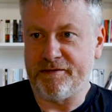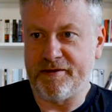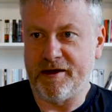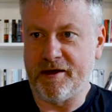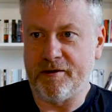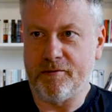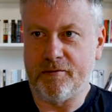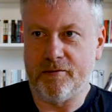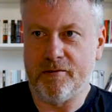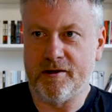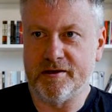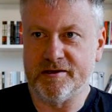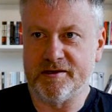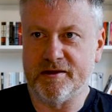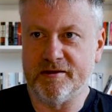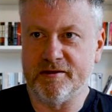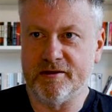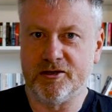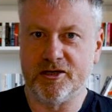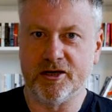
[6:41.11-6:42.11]
That
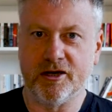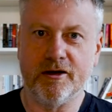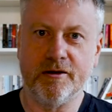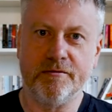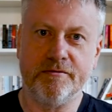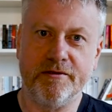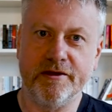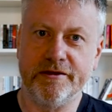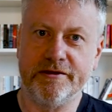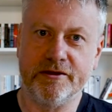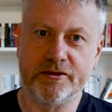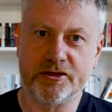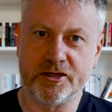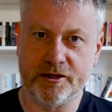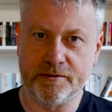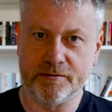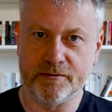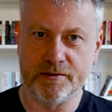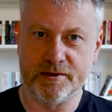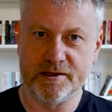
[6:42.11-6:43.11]
wasn't the job that the
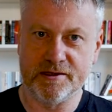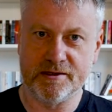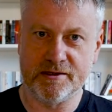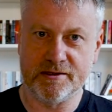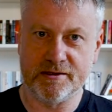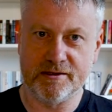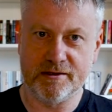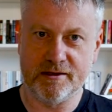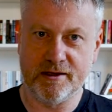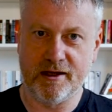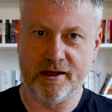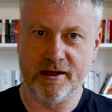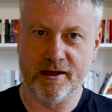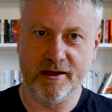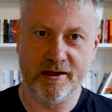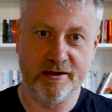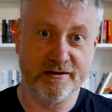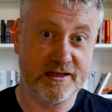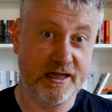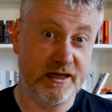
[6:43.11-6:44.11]
Trip was
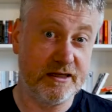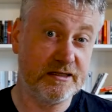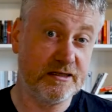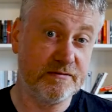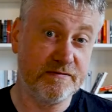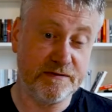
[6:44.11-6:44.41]
intended